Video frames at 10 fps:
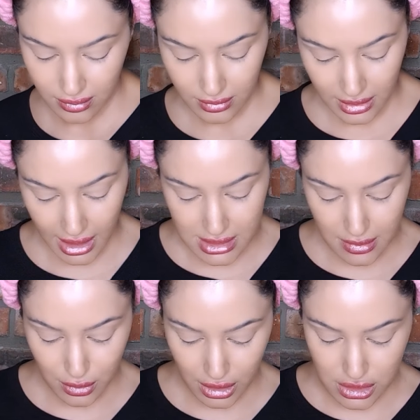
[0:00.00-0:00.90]
Next, I'm
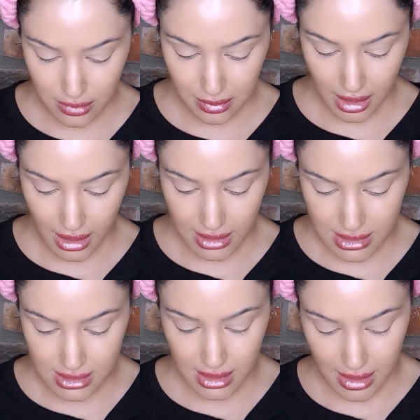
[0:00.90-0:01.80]
going to apply
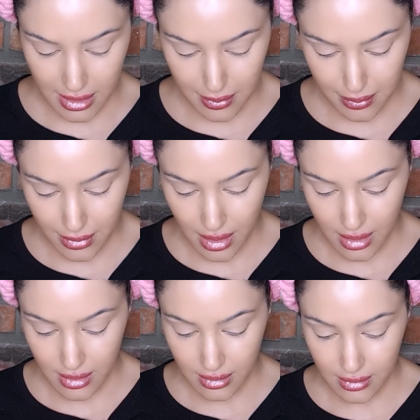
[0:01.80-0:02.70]
some
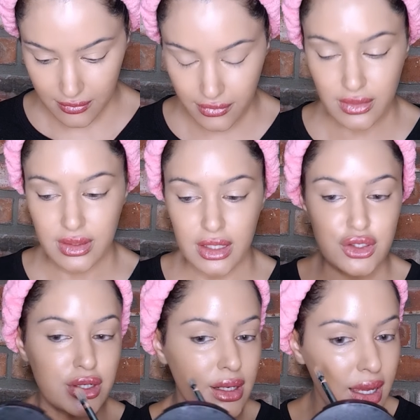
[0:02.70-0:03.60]

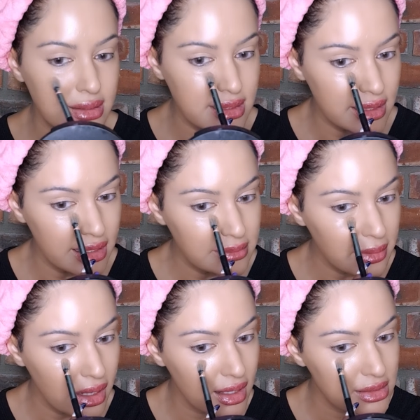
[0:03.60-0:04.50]
foundation underneath
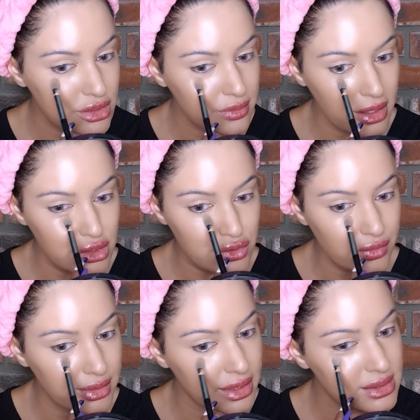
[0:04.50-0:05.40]
my eyes to make sure
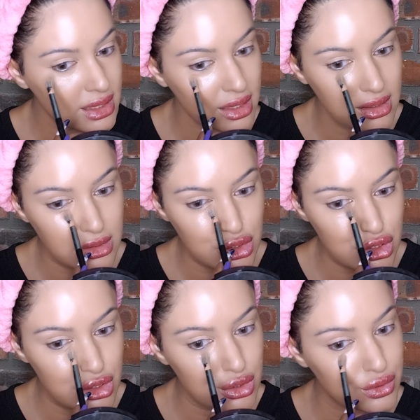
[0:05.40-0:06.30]
it gets
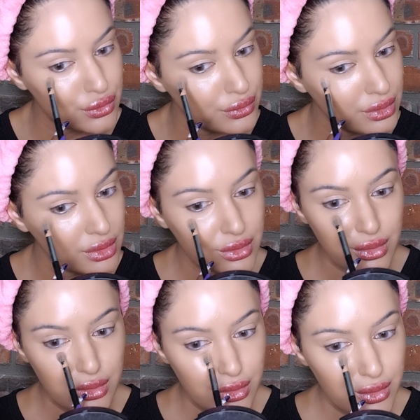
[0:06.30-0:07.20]
into
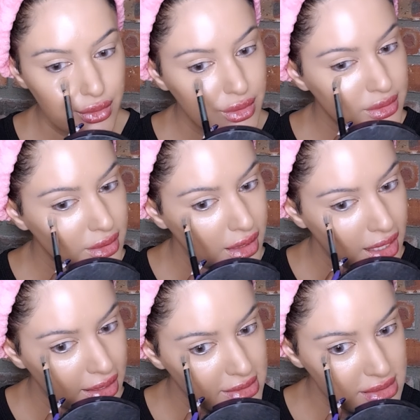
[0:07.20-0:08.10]
the
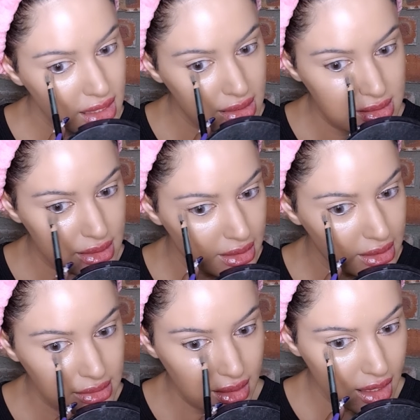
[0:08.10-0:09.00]
lines
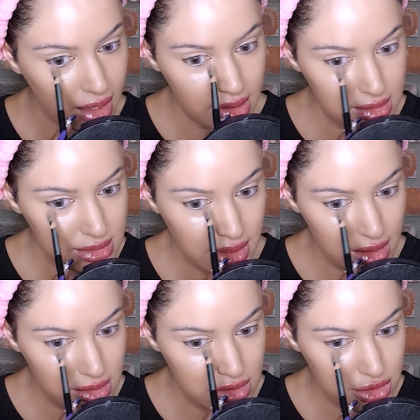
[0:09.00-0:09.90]
underneath the eyes,
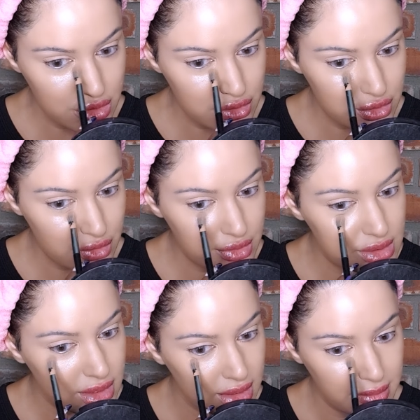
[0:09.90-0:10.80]
and just use your
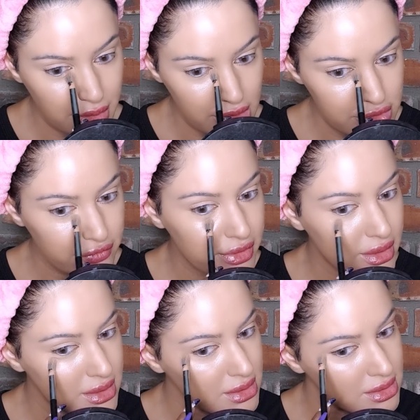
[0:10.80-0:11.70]
concealer brush for
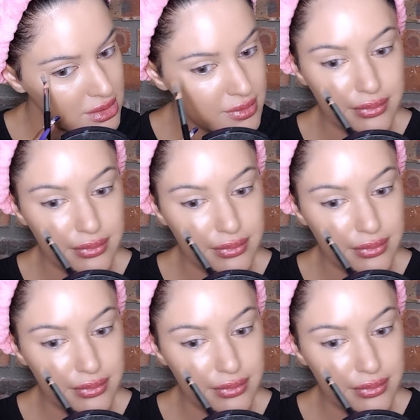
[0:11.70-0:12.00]
this.